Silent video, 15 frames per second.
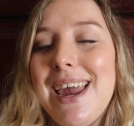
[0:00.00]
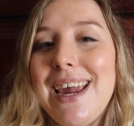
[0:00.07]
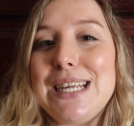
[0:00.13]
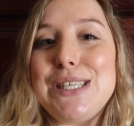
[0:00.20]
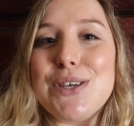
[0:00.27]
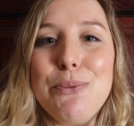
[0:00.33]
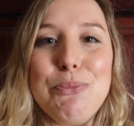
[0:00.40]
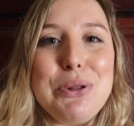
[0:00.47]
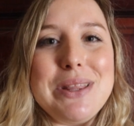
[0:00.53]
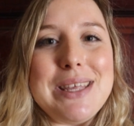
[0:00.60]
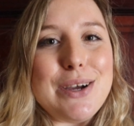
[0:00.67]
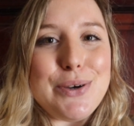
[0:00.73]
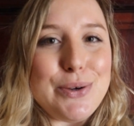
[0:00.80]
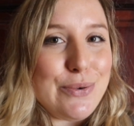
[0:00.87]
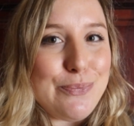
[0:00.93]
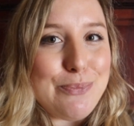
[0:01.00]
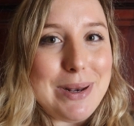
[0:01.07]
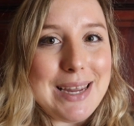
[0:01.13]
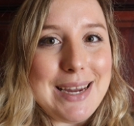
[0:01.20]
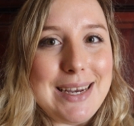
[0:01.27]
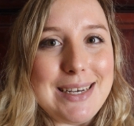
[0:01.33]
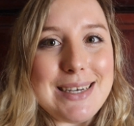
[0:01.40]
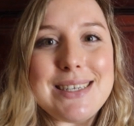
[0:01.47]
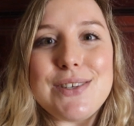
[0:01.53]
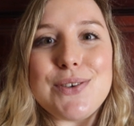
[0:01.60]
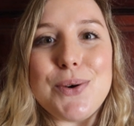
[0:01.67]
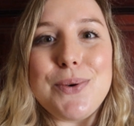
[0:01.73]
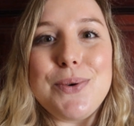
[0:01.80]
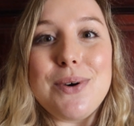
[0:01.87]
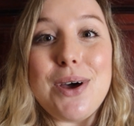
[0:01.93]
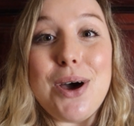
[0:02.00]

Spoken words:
a double-decker plane, so